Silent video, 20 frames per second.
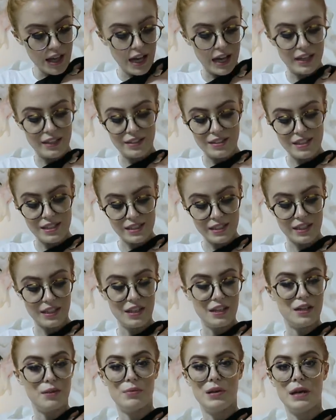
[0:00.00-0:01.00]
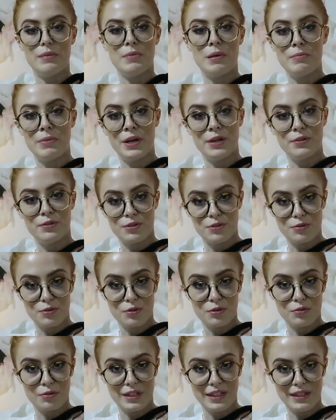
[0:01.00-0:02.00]
and it's going to look like my bones are
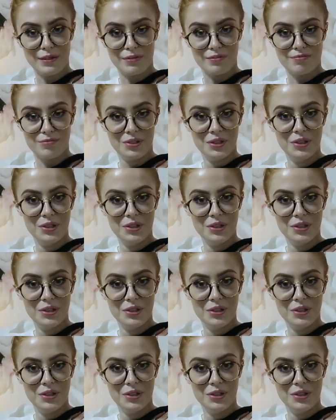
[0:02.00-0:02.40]
all really